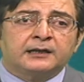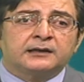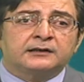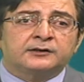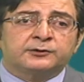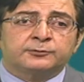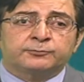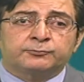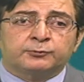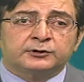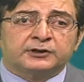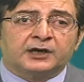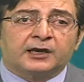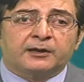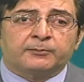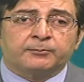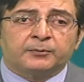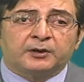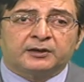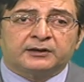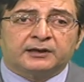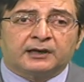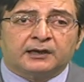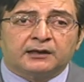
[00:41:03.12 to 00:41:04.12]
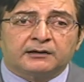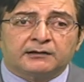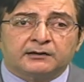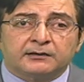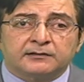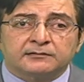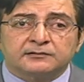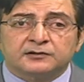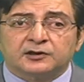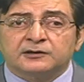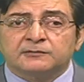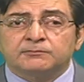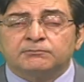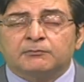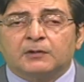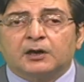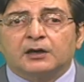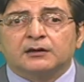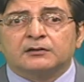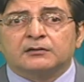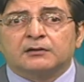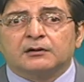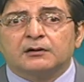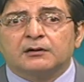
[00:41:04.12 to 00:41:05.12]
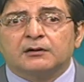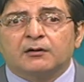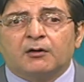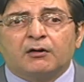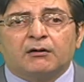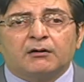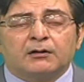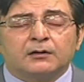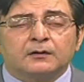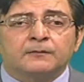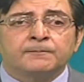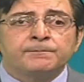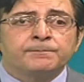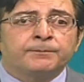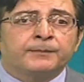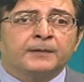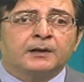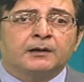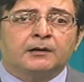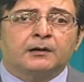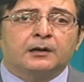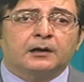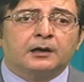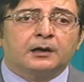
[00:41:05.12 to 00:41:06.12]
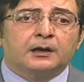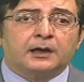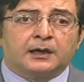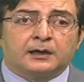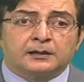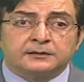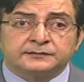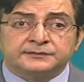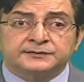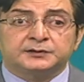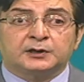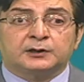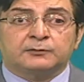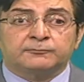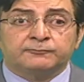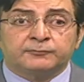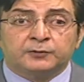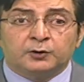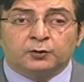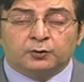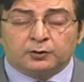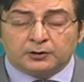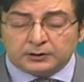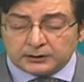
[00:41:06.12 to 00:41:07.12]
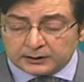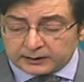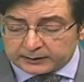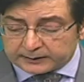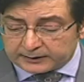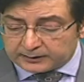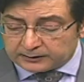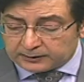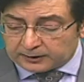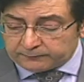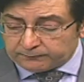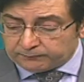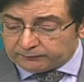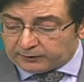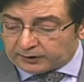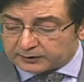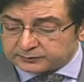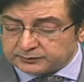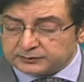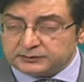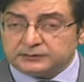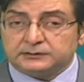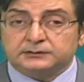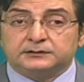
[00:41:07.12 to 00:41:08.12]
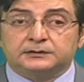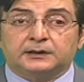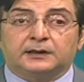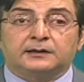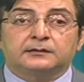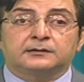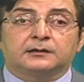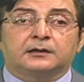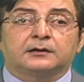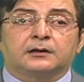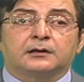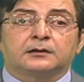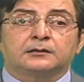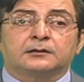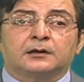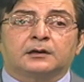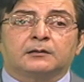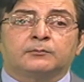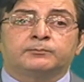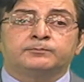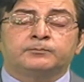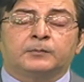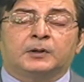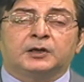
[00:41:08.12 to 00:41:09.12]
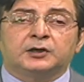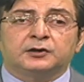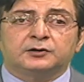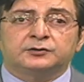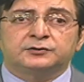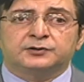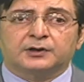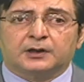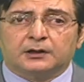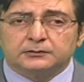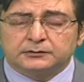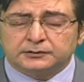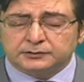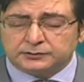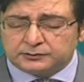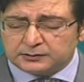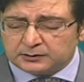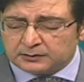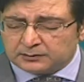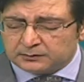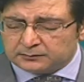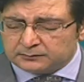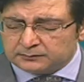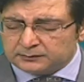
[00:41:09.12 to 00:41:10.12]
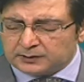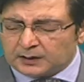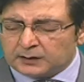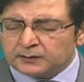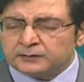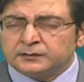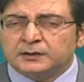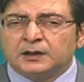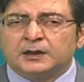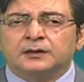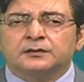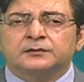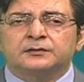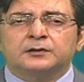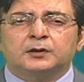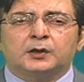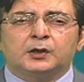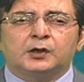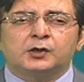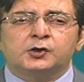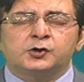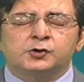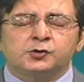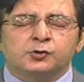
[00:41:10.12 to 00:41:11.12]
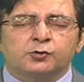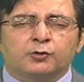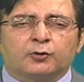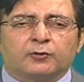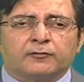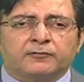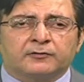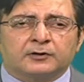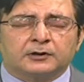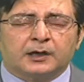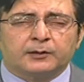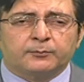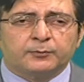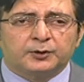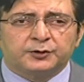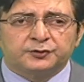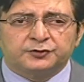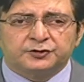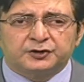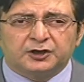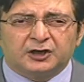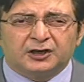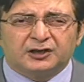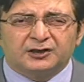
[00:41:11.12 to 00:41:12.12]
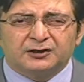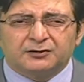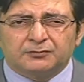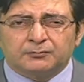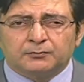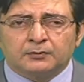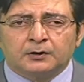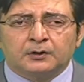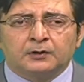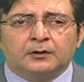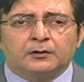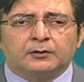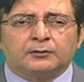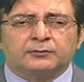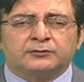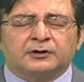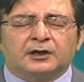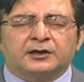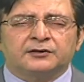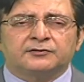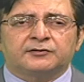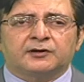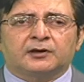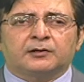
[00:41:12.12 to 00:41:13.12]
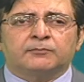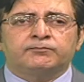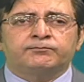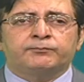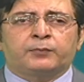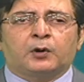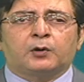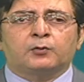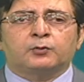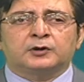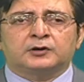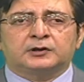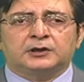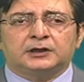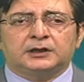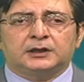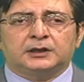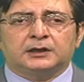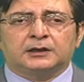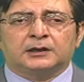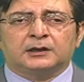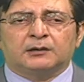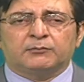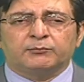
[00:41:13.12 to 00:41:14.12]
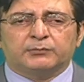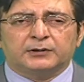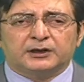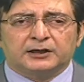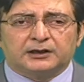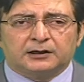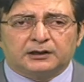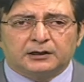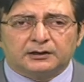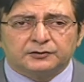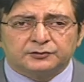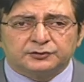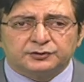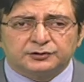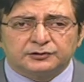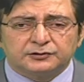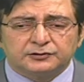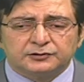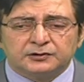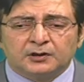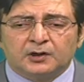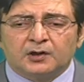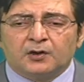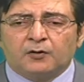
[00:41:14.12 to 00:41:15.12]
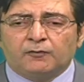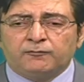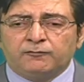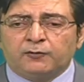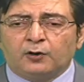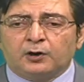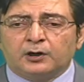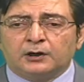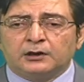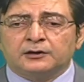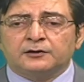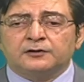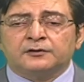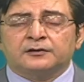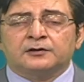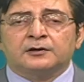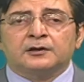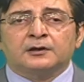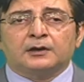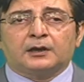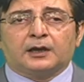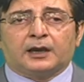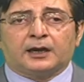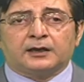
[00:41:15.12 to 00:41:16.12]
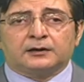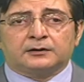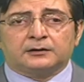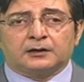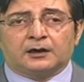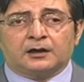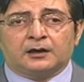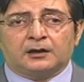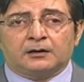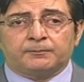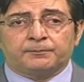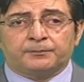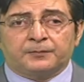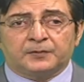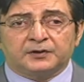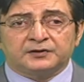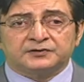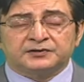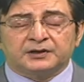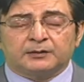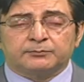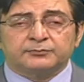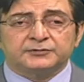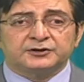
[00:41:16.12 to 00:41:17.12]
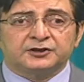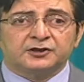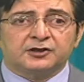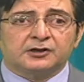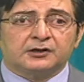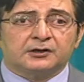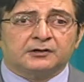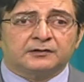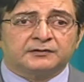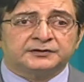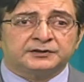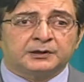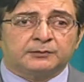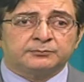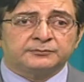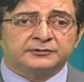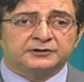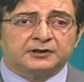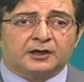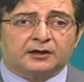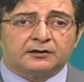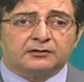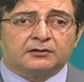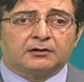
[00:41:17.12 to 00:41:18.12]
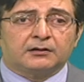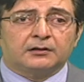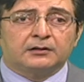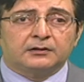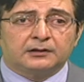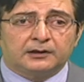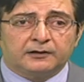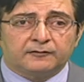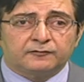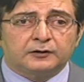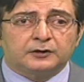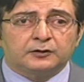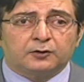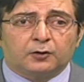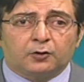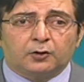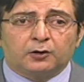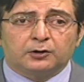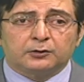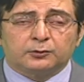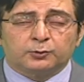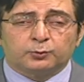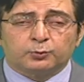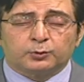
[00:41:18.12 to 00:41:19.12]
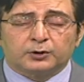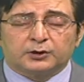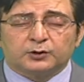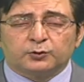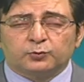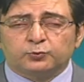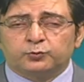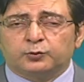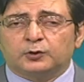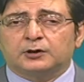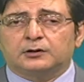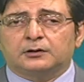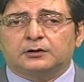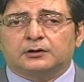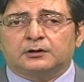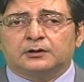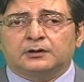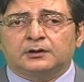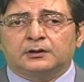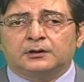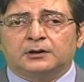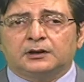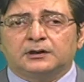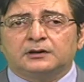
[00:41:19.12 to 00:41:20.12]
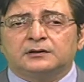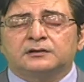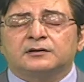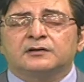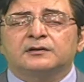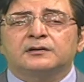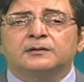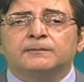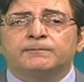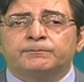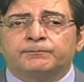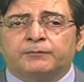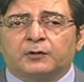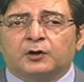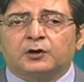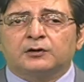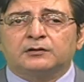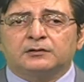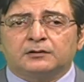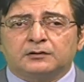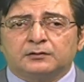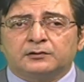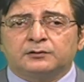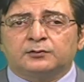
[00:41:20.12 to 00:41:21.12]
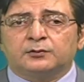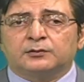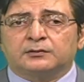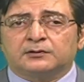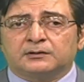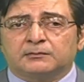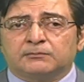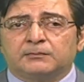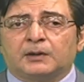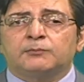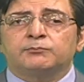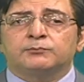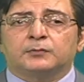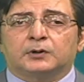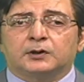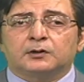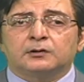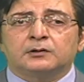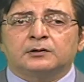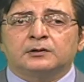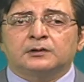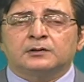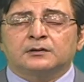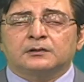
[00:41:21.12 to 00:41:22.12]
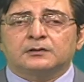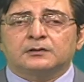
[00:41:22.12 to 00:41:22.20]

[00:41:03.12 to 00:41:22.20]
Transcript: else would I be carrying this mask along? And then we all are getting vaccinated, and there are many challenges. Then there is the issue of climate change. rising poverty, complications, violence at a subnational level all over the world. It is important to remember